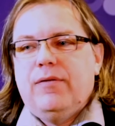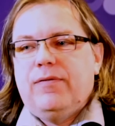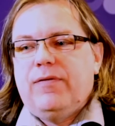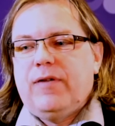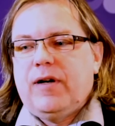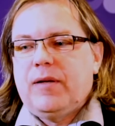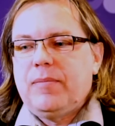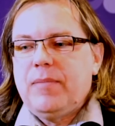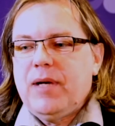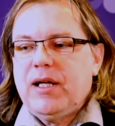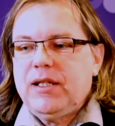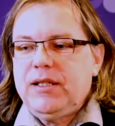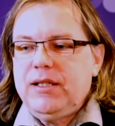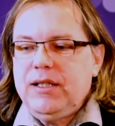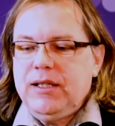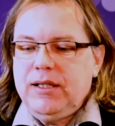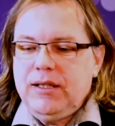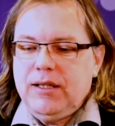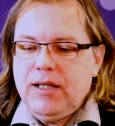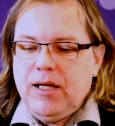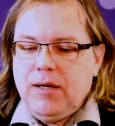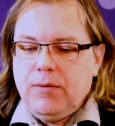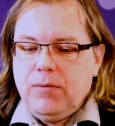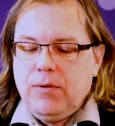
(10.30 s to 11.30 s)
Frank
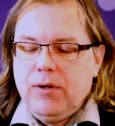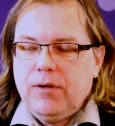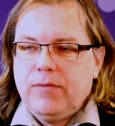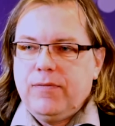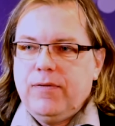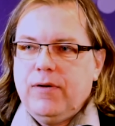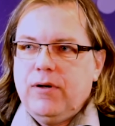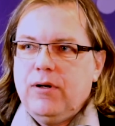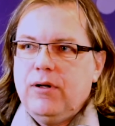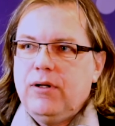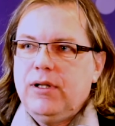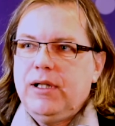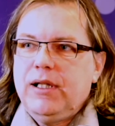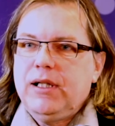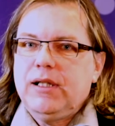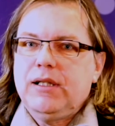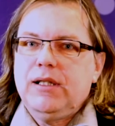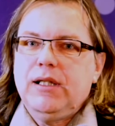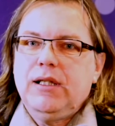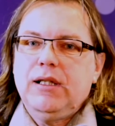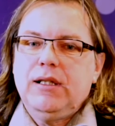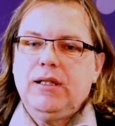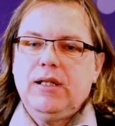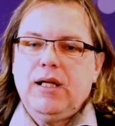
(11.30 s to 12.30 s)
Martin. I work for
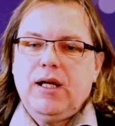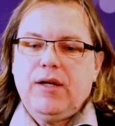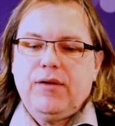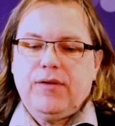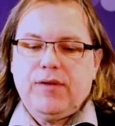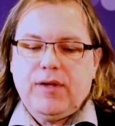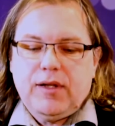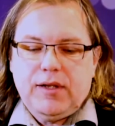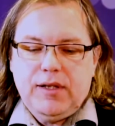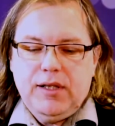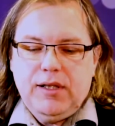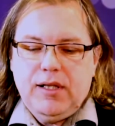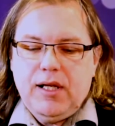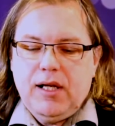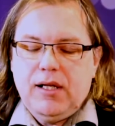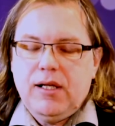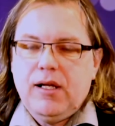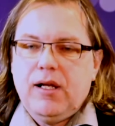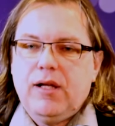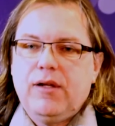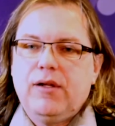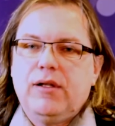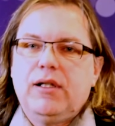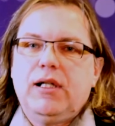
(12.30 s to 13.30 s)
LinkedIn. I started
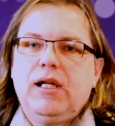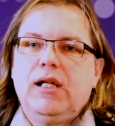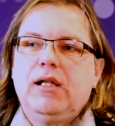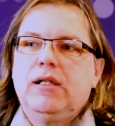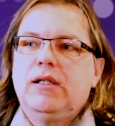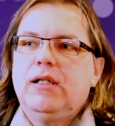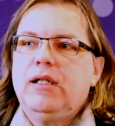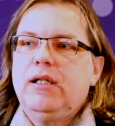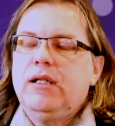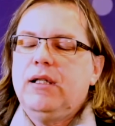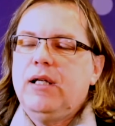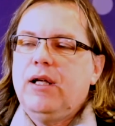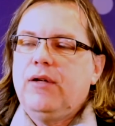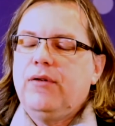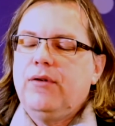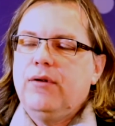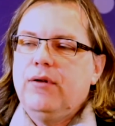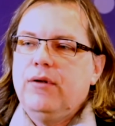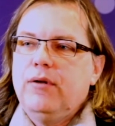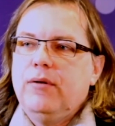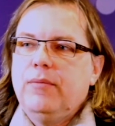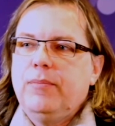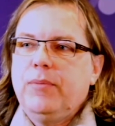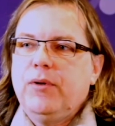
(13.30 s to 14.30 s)
at LinkedIn as
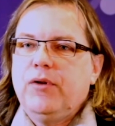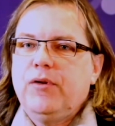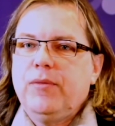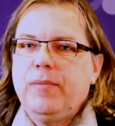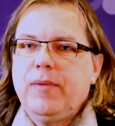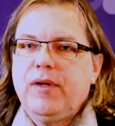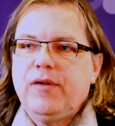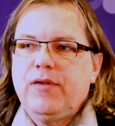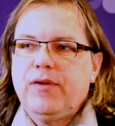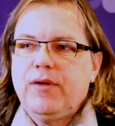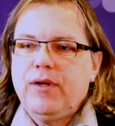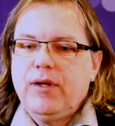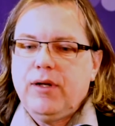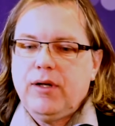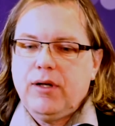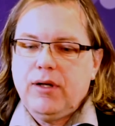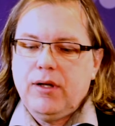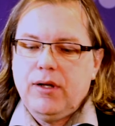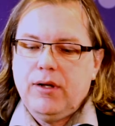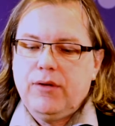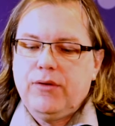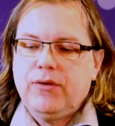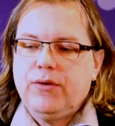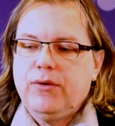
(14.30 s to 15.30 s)
a postmaster,
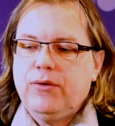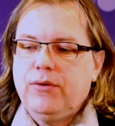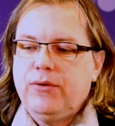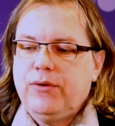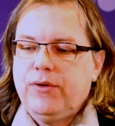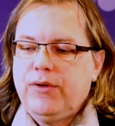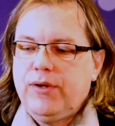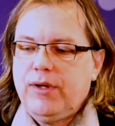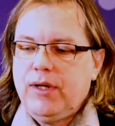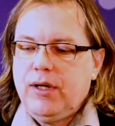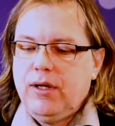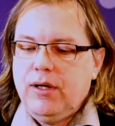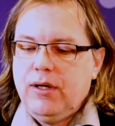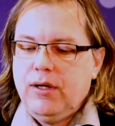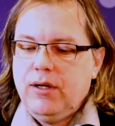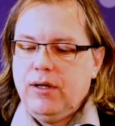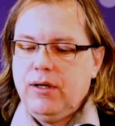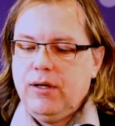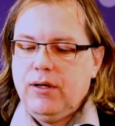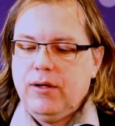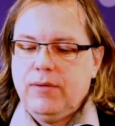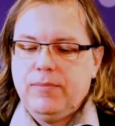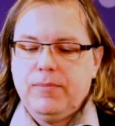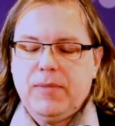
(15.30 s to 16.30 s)
so
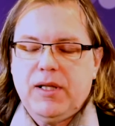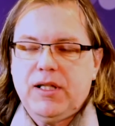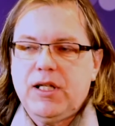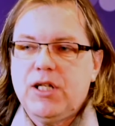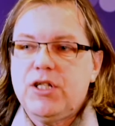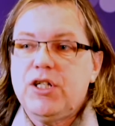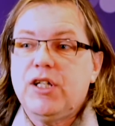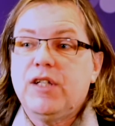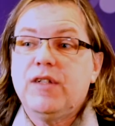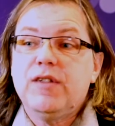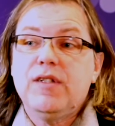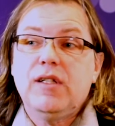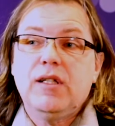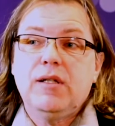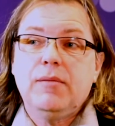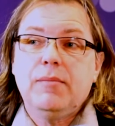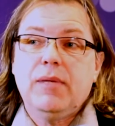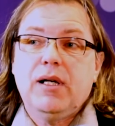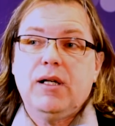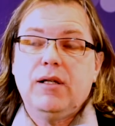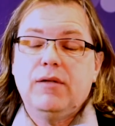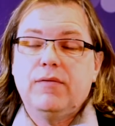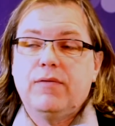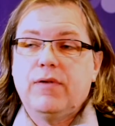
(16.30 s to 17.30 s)
managing the
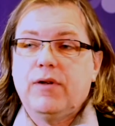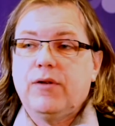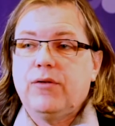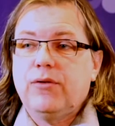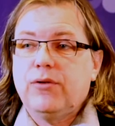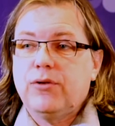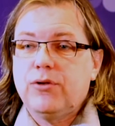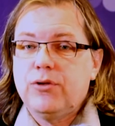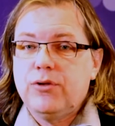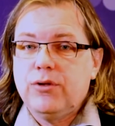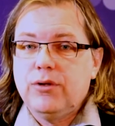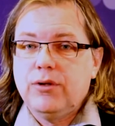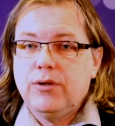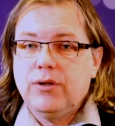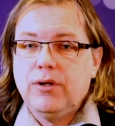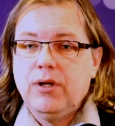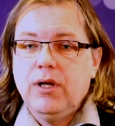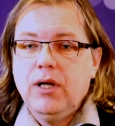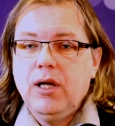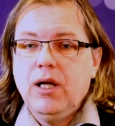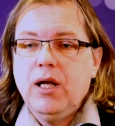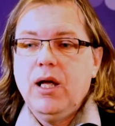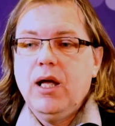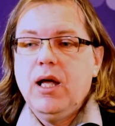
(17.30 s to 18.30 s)
email infrastructure
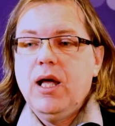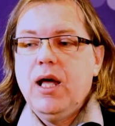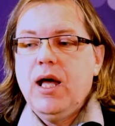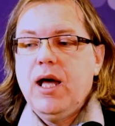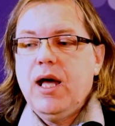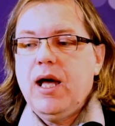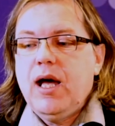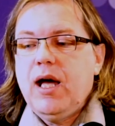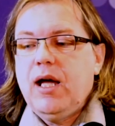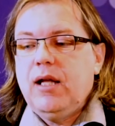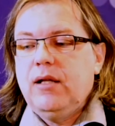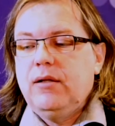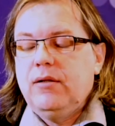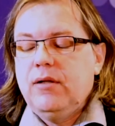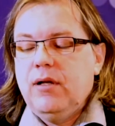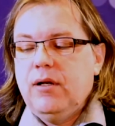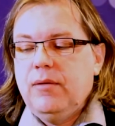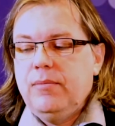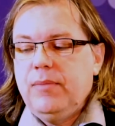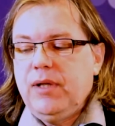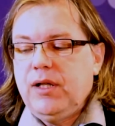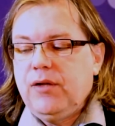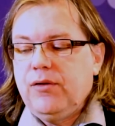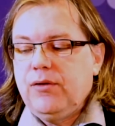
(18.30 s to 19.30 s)

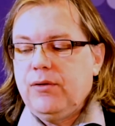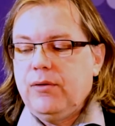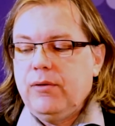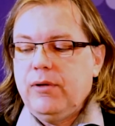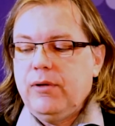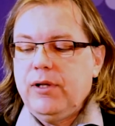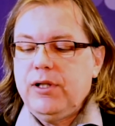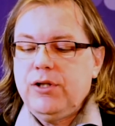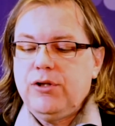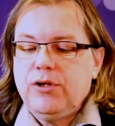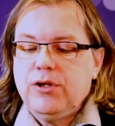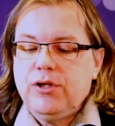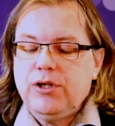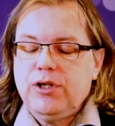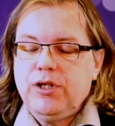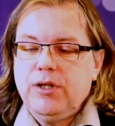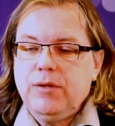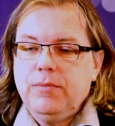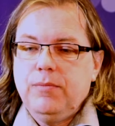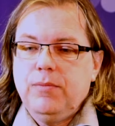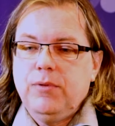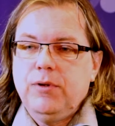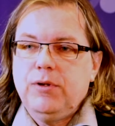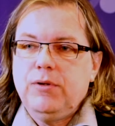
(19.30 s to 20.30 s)
and being the
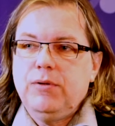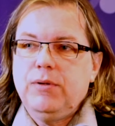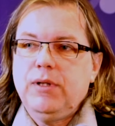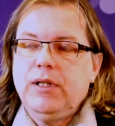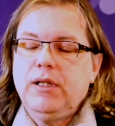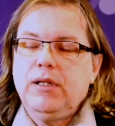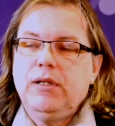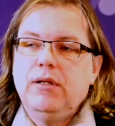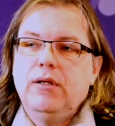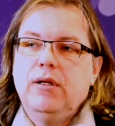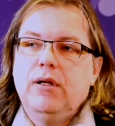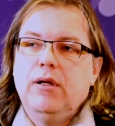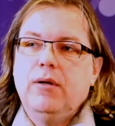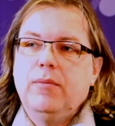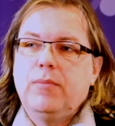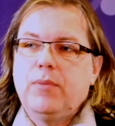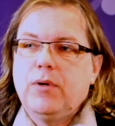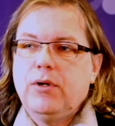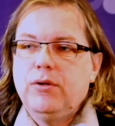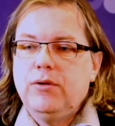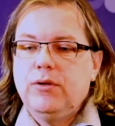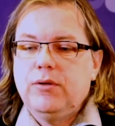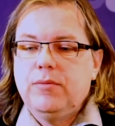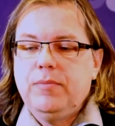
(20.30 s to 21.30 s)
relationship between the
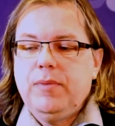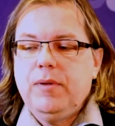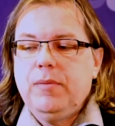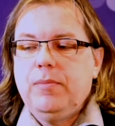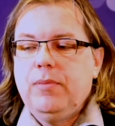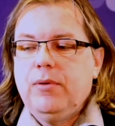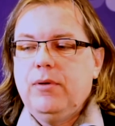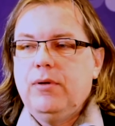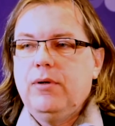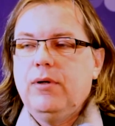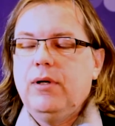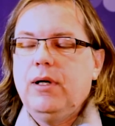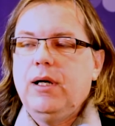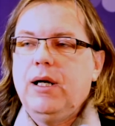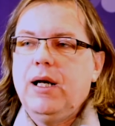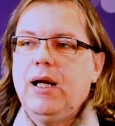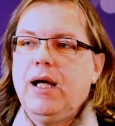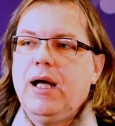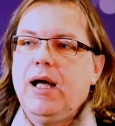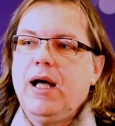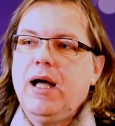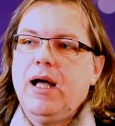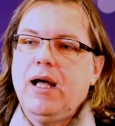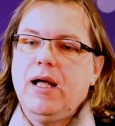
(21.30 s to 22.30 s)
product people
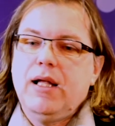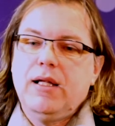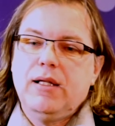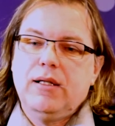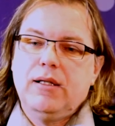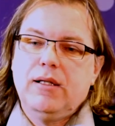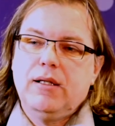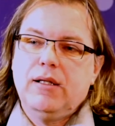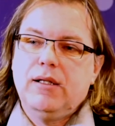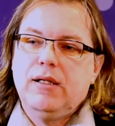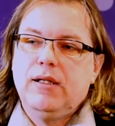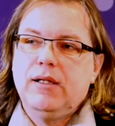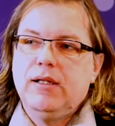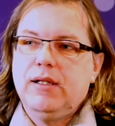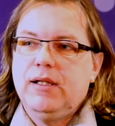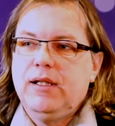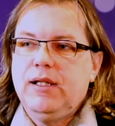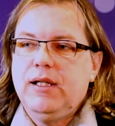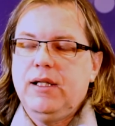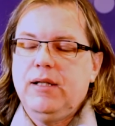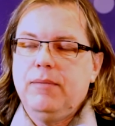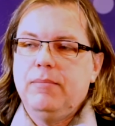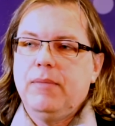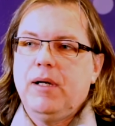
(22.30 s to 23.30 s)
and
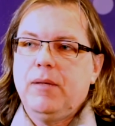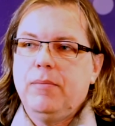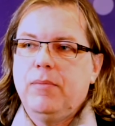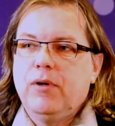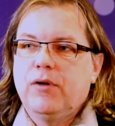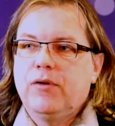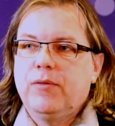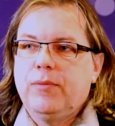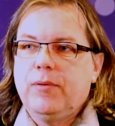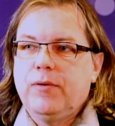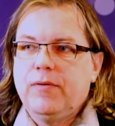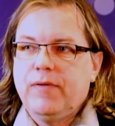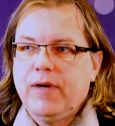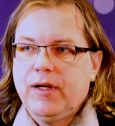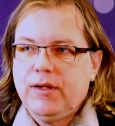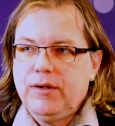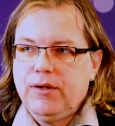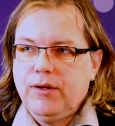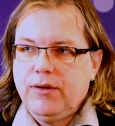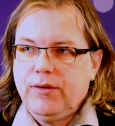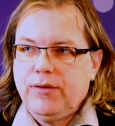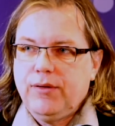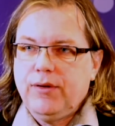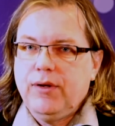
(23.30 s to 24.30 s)
the mailbox
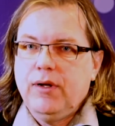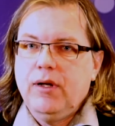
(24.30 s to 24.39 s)
providers.